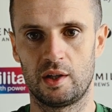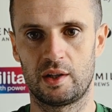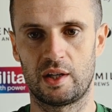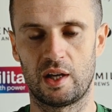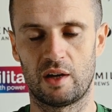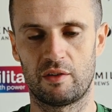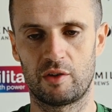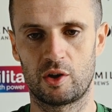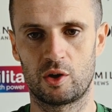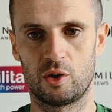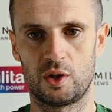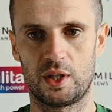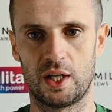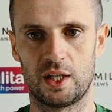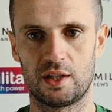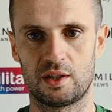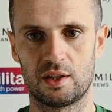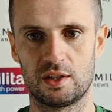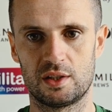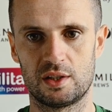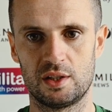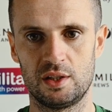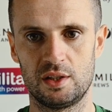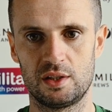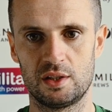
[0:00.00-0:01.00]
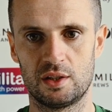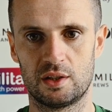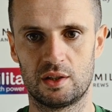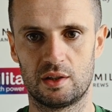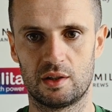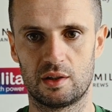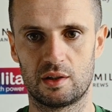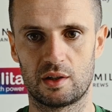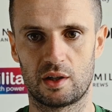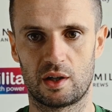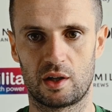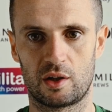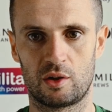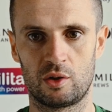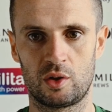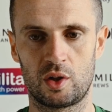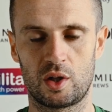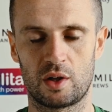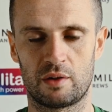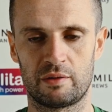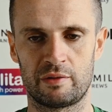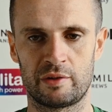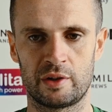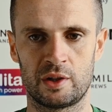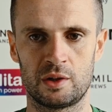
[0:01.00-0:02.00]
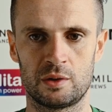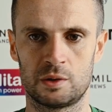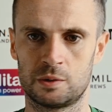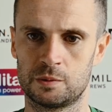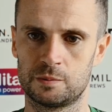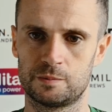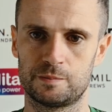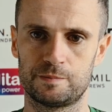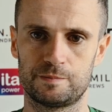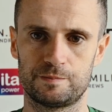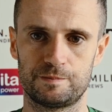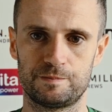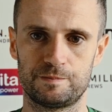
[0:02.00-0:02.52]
have a good end of the season and a good cup win.